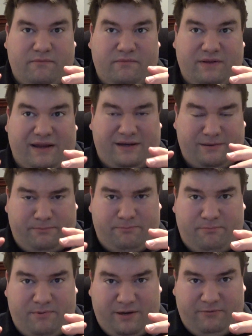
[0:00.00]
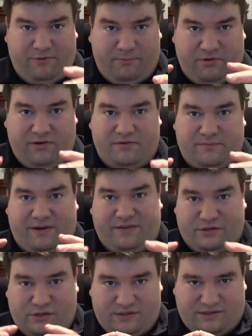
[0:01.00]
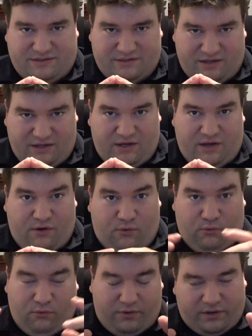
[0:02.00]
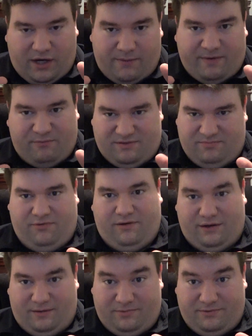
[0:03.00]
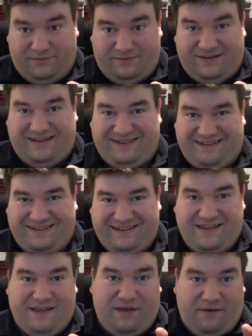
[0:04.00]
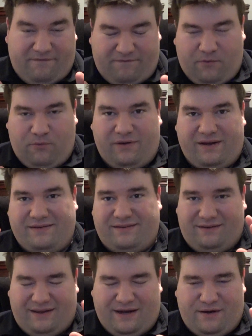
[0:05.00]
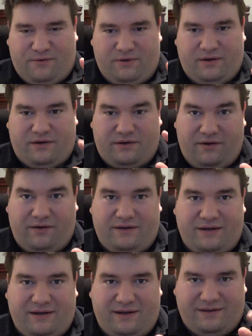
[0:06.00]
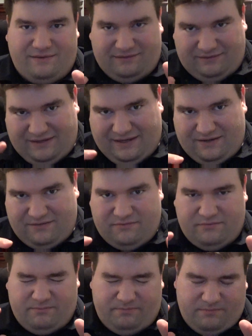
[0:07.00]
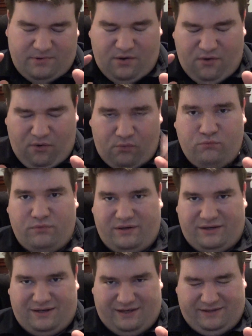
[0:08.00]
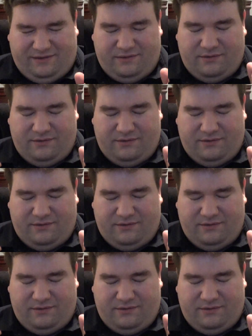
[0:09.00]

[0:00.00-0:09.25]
they can be reproduced by the judges. Origami was brought up. Folding is allowed. Cutting is allowed only